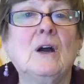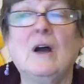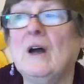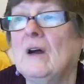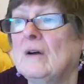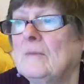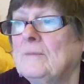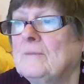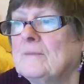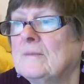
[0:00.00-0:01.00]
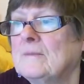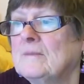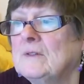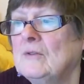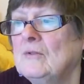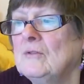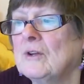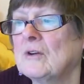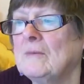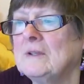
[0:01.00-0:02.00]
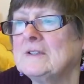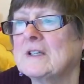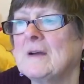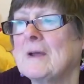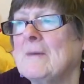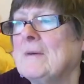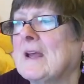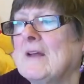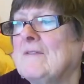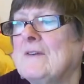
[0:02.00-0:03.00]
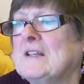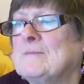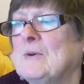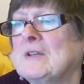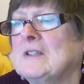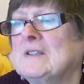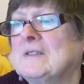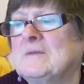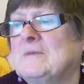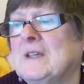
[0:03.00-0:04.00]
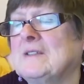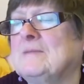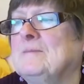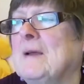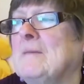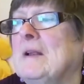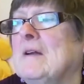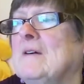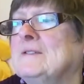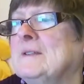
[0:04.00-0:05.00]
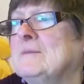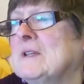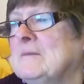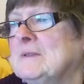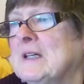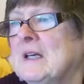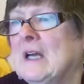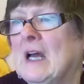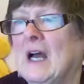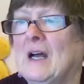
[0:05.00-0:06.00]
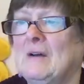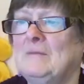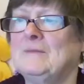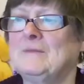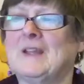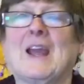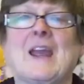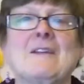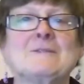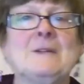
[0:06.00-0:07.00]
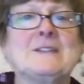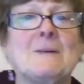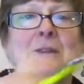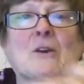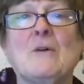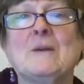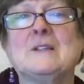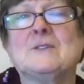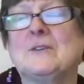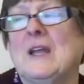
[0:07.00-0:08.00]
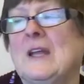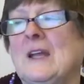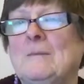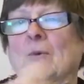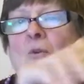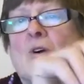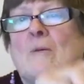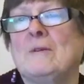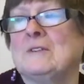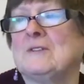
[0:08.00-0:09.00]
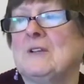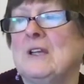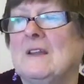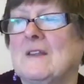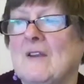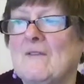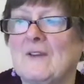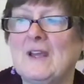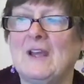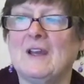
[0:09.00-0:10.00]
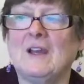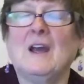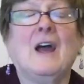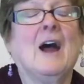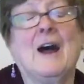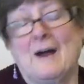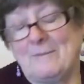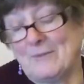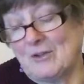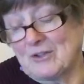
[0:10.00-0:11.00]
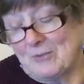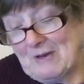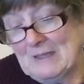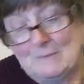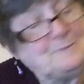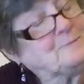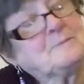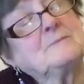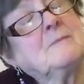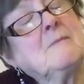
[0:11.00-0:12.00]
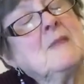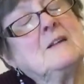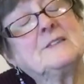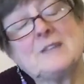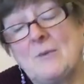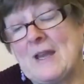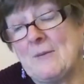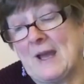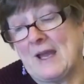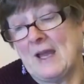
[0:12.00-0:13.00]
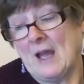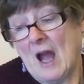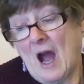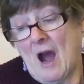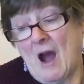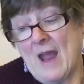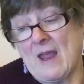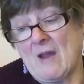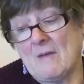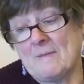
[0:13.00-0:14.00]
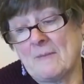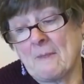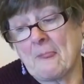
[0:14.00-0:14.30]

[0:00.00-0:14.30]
not all the comments are coming up again. Facebook does make me laugh sometimes. It gives me some of the comments on here, more comments on here than over here. Not to worry. So anyway, I